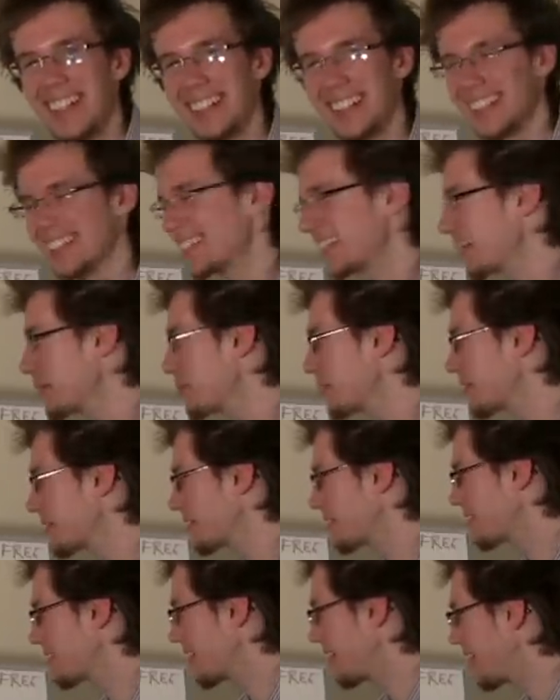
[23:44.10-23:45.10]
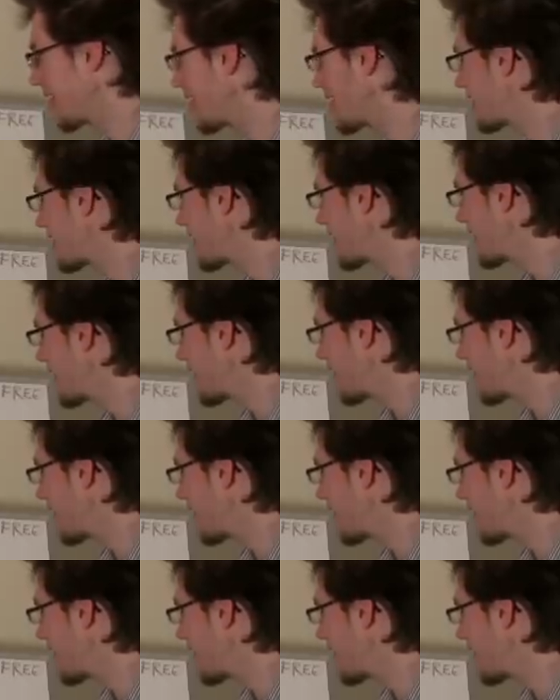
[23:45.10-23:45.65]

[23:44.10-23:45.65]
So I'll take a picture of that.